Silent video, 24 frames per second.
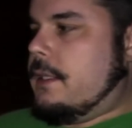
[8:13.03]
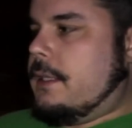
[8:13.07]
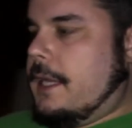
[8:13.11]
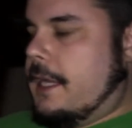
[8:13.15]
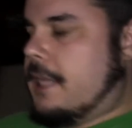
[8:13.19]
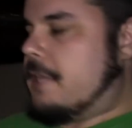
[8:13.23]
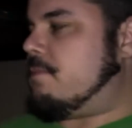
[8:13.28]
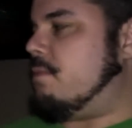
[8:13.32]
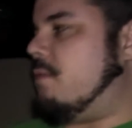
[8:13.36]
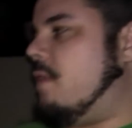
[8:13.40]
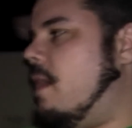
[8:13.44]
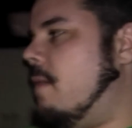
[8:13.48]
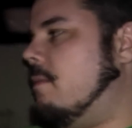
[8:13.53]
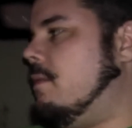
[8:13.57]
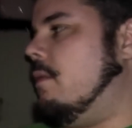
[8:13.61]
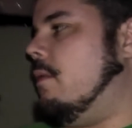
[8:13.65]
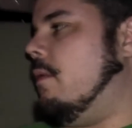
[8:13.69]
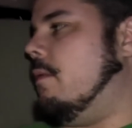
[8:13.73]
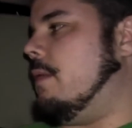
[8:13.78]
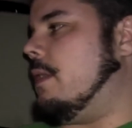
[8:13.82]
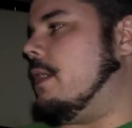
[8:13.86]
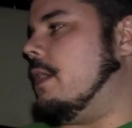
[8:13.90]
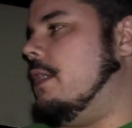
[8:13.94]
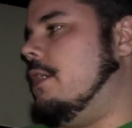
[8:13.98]
that's probably
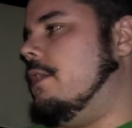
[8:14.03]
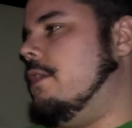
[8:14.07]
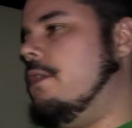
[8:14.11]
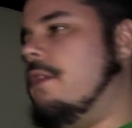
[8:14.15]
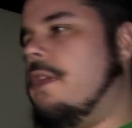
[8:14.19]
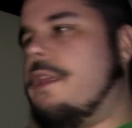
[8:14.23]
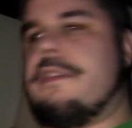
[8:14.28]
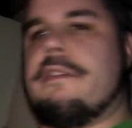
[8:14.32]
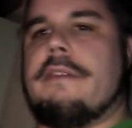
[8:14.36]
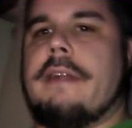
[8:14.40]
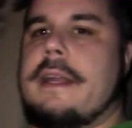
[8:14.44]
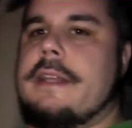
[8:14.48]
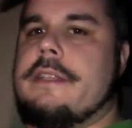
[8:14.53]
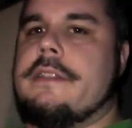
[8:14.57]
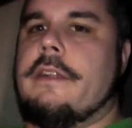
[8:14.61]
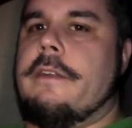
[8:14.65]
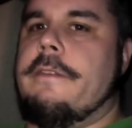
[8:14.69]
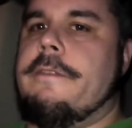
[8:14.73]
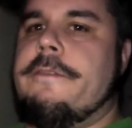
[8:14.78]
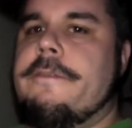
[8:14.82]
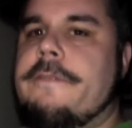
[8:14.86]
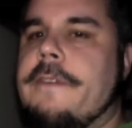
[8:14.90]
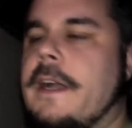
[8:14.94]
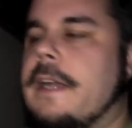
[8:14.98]
what we're going to do. The threads are
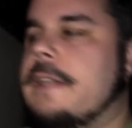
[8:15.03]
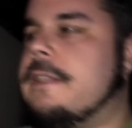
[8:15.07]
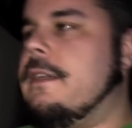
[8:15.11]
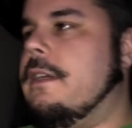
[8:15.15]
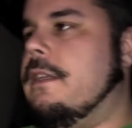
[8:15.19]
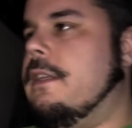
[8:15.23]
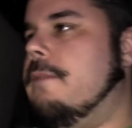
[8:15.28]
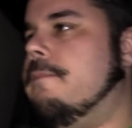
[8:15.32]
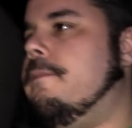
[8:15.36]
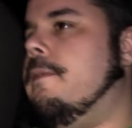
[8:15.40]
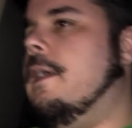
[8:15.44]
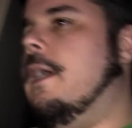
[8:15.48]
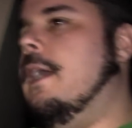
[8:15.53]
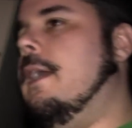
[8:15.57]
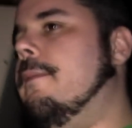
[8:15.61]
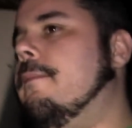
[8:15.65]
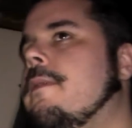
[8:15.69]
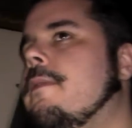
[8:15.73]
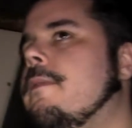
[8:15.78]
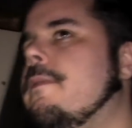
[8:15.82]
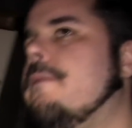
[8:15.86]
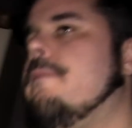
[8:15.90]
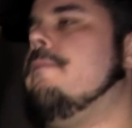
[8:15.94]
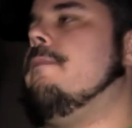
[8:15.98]
fucked on the
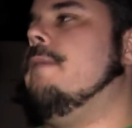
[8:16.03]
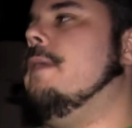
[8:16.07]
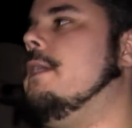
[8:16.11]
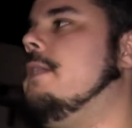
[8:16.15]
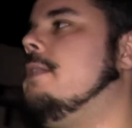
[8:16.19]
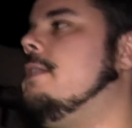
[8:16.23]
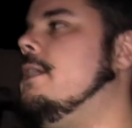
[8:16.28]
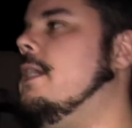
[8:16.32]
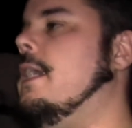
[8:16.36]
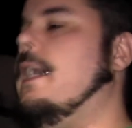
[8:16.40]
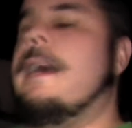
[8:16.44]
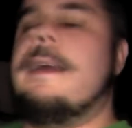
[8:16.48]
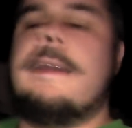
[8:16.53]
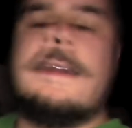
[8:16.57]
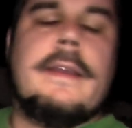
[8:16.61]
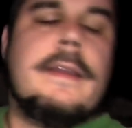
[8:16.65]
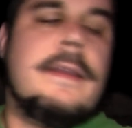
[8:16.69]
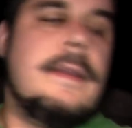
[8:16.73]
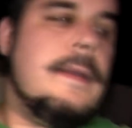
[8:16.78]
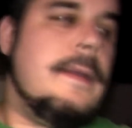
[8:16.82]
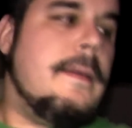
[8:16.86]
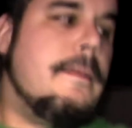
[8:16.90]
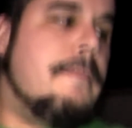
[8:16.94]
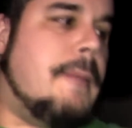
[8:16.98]
pipe. But uh,
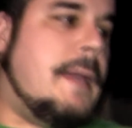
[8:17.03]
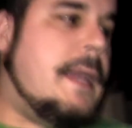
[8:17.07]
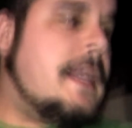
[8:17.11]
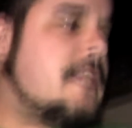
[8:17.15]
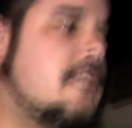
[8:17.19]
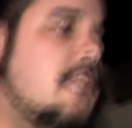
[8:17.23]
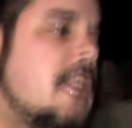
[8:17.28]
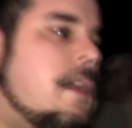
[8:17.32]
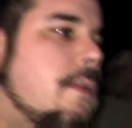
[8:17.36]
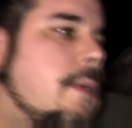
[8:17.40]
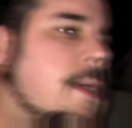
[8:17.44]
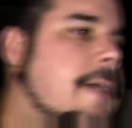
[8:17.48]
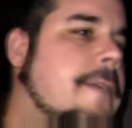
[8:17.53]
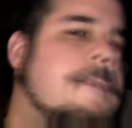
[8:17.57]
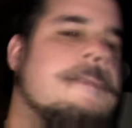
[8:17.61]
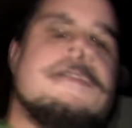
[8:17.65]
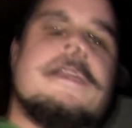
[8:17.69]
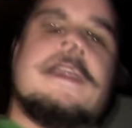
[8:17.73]
basically where it